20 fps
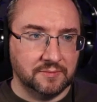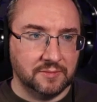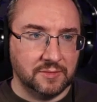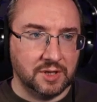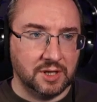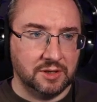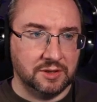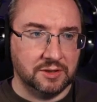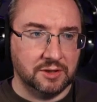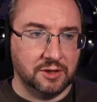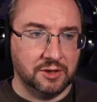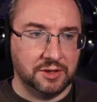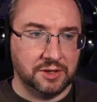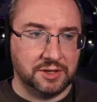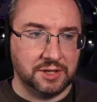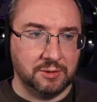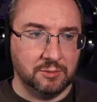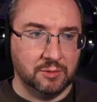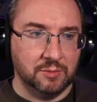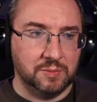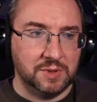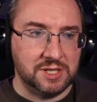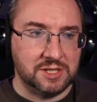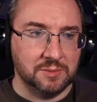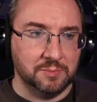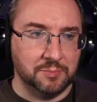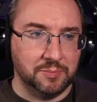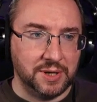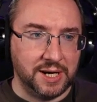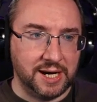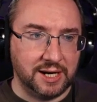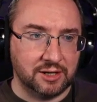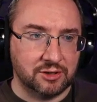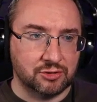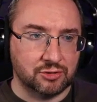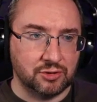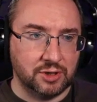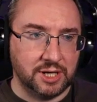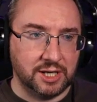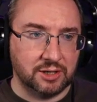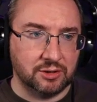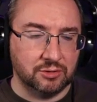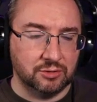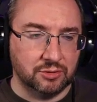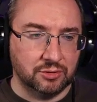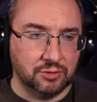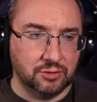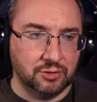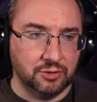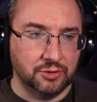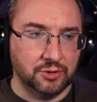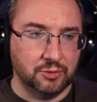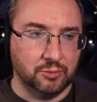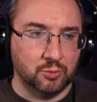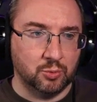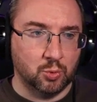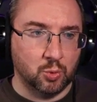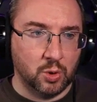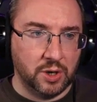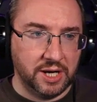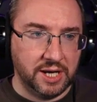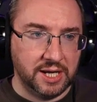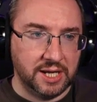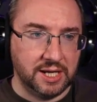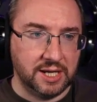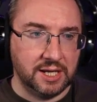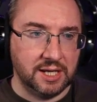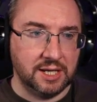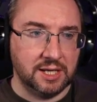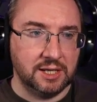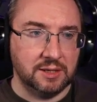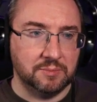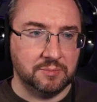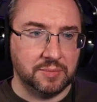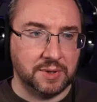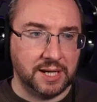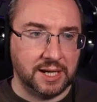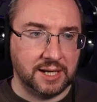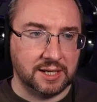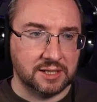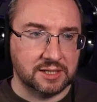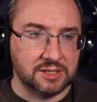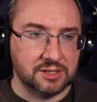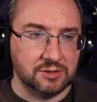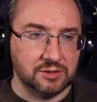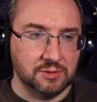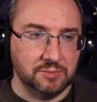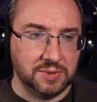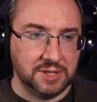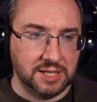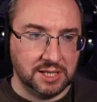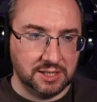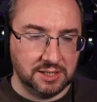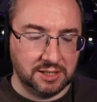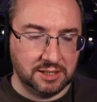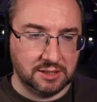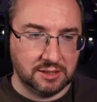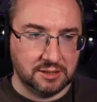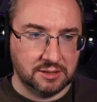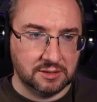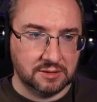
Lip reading: The other thing would be to backtrack all the way back to the beginning.